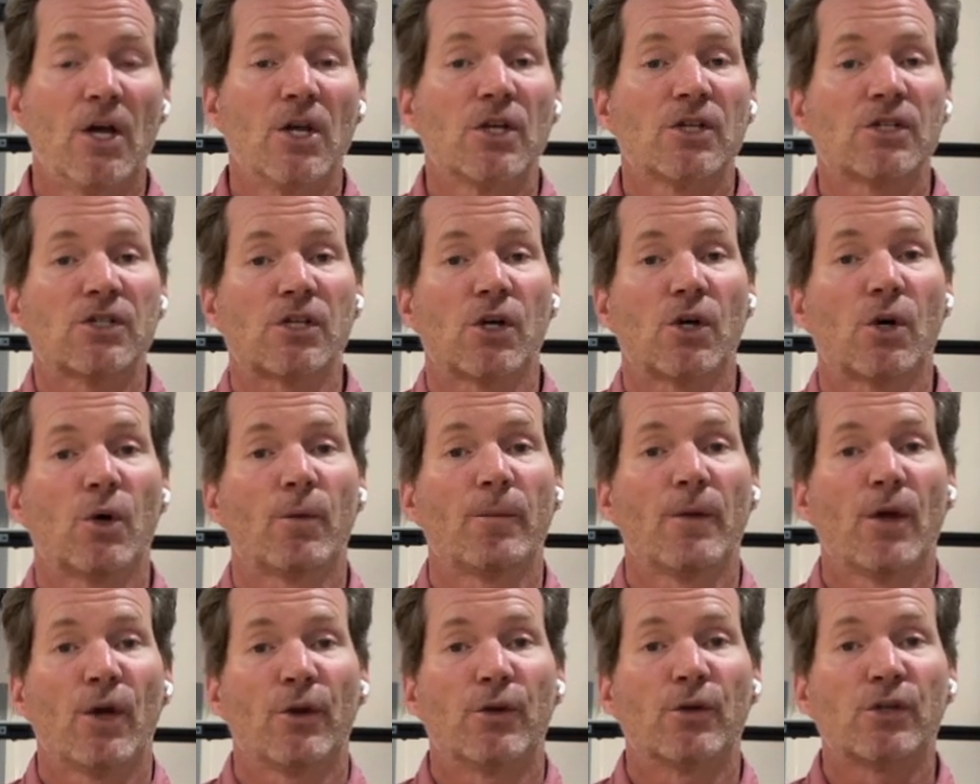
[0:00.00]
So
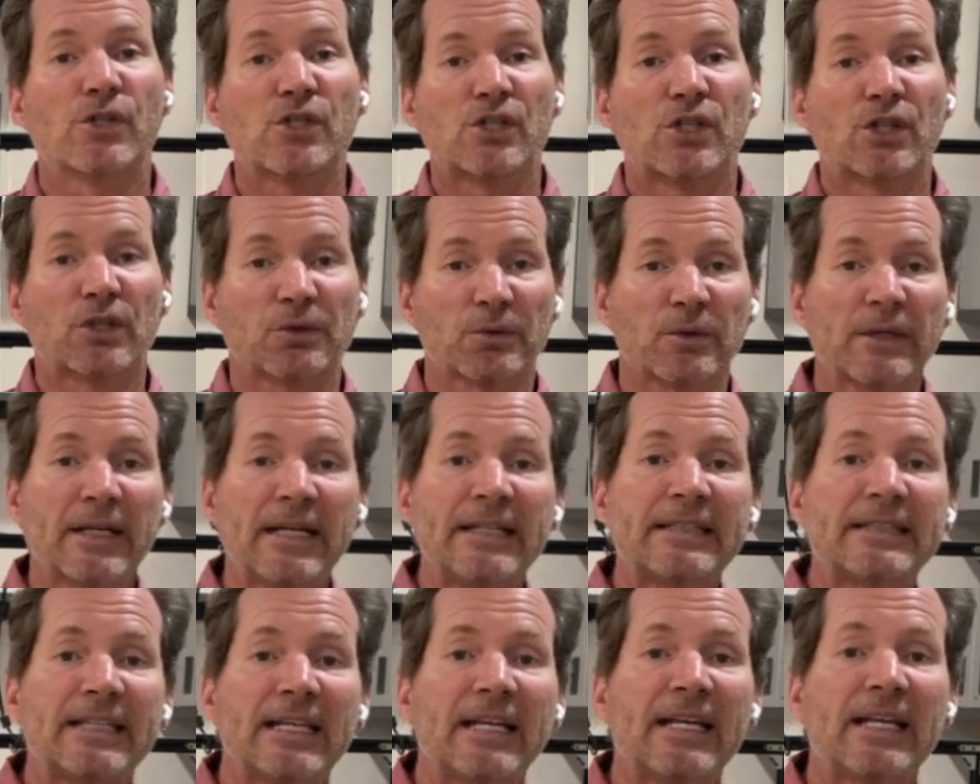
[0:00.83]
there's 3
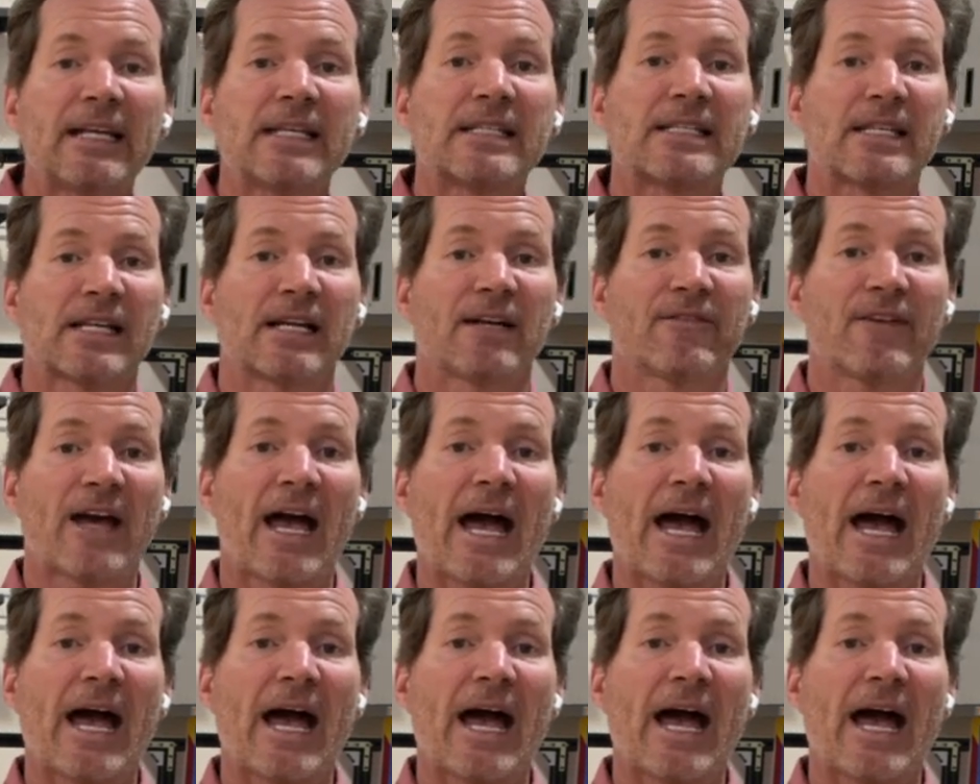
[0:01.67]
things that I've